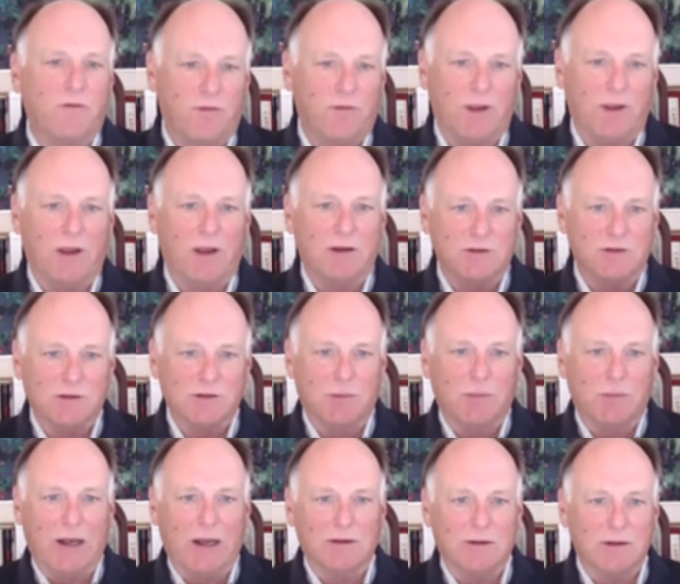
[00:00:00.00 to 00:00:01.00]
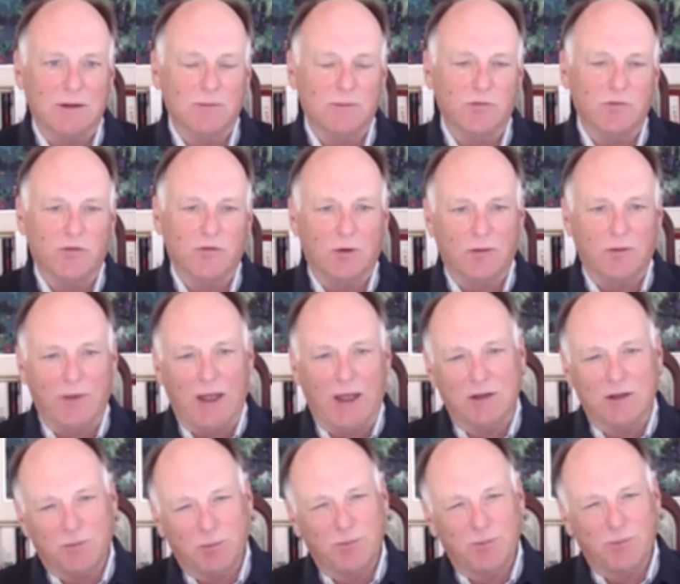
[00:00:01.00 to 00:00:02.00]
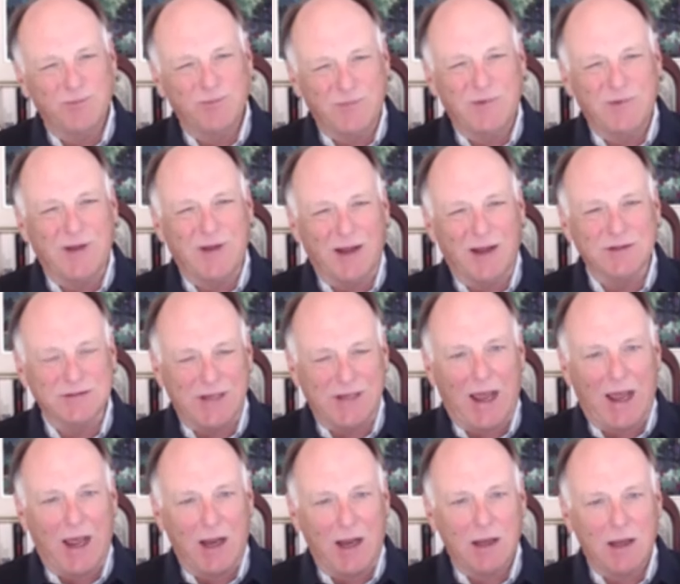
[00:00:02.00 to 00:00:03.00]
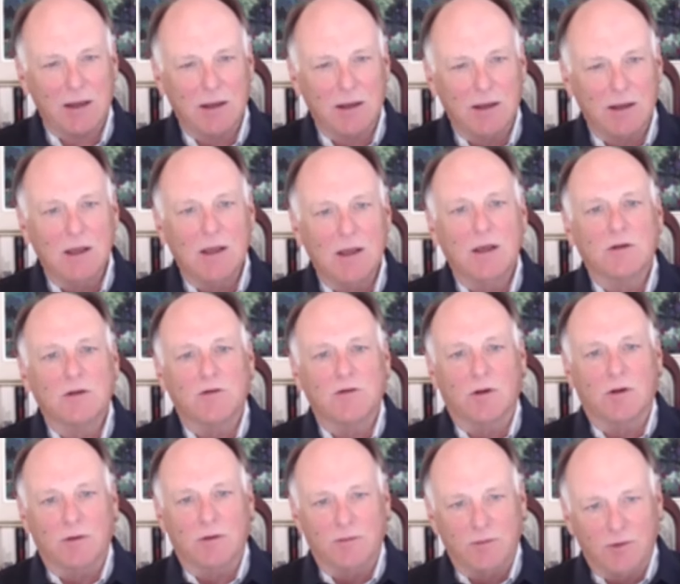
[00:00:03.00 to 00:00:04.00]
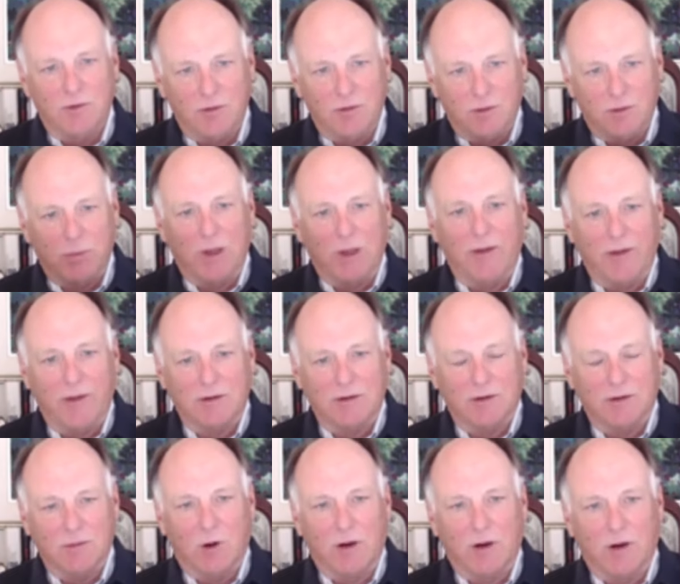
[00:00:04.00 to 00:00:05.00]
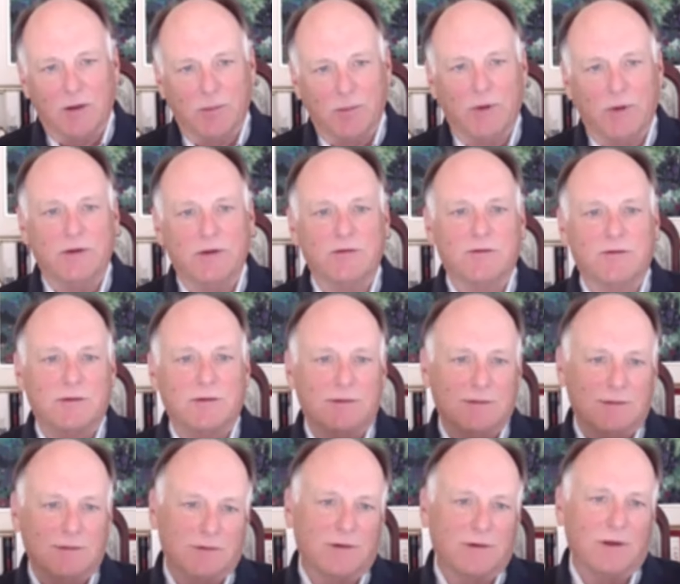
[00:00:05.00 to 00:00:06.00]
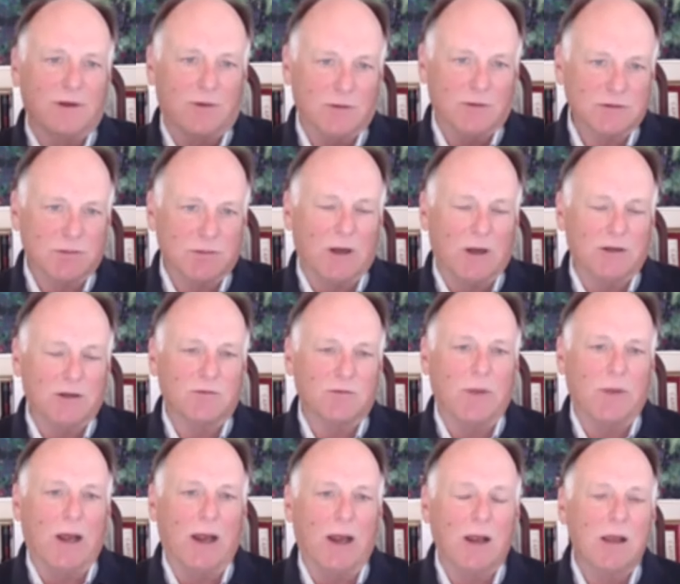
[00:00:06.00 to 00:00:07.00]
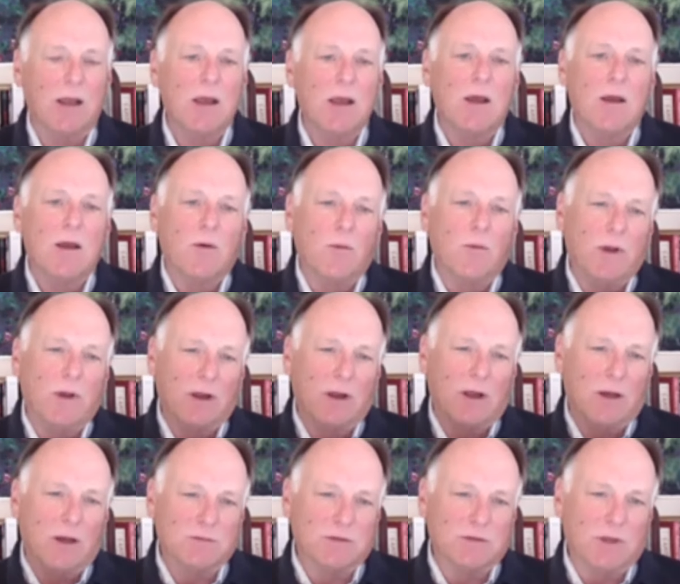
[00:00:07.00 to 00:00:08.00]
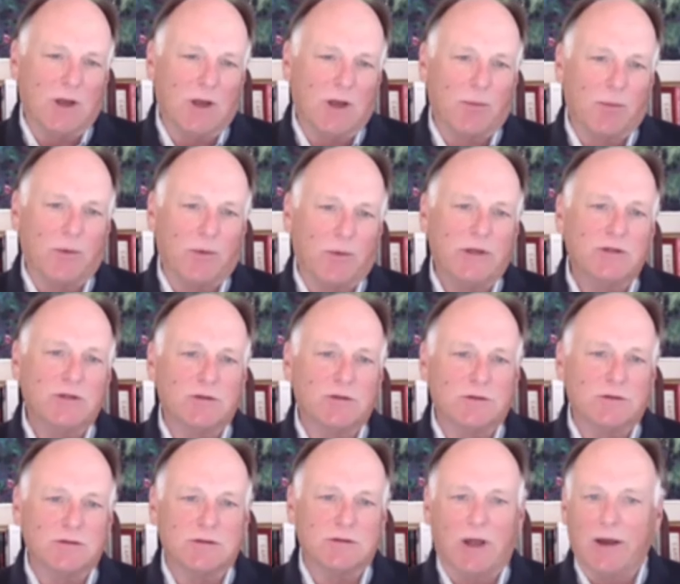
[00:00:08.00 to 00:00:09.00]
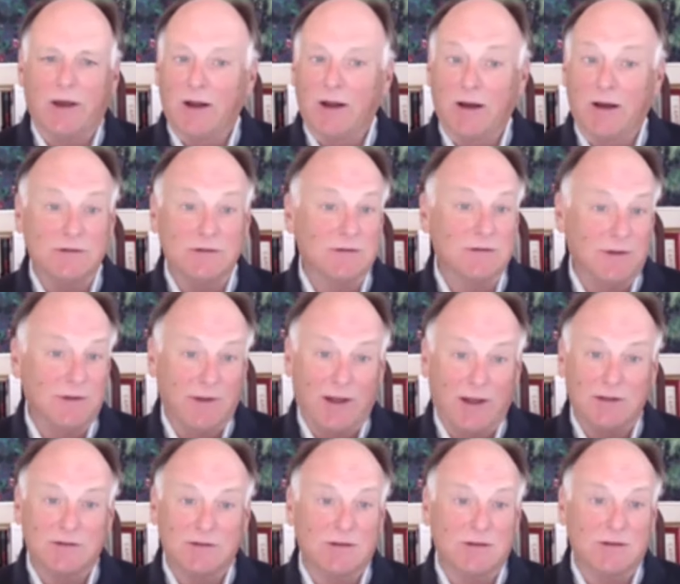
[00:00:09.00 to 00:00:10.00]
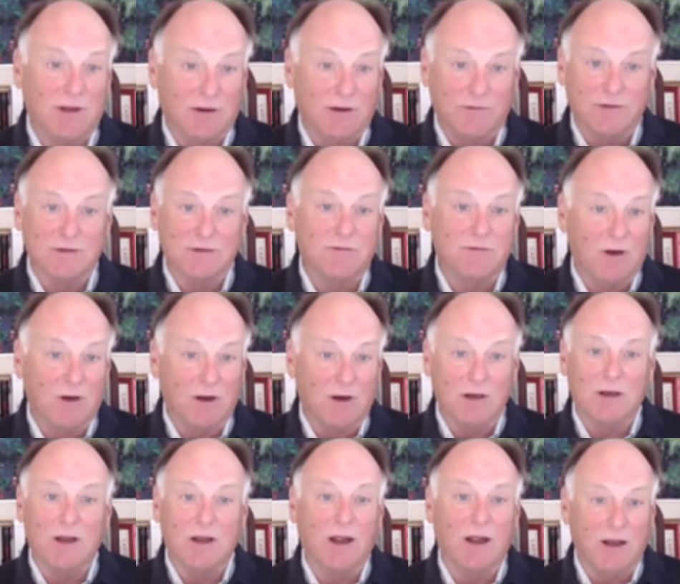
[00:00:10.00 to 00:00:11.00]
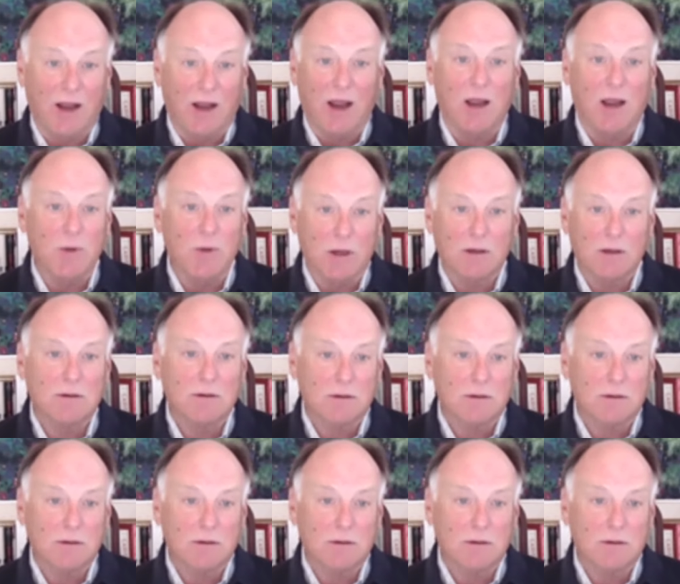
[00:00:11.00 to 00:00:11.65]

of things about them. So that's kind of static. So you apply that to the marketplace and you'll get a response back. When it comes to the operational side, obviously that stuff is very dynamic.